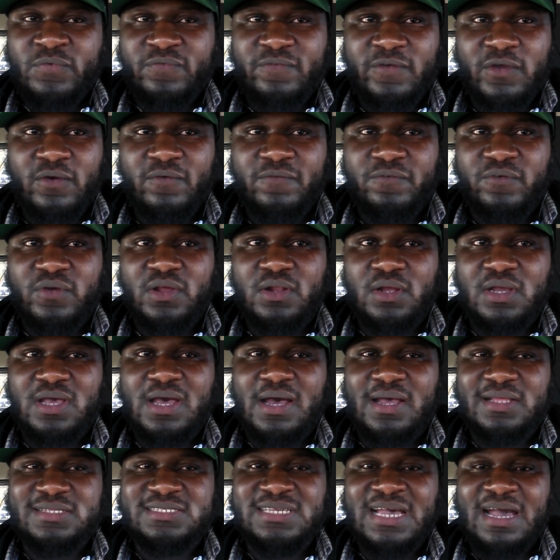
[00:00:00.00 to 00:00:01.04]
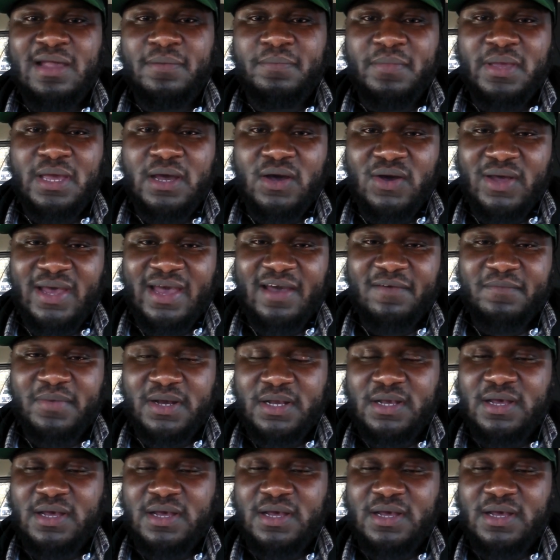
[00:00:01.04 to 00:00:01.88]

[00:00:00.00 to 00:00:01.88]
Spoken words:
feel free to contact me. I'll have my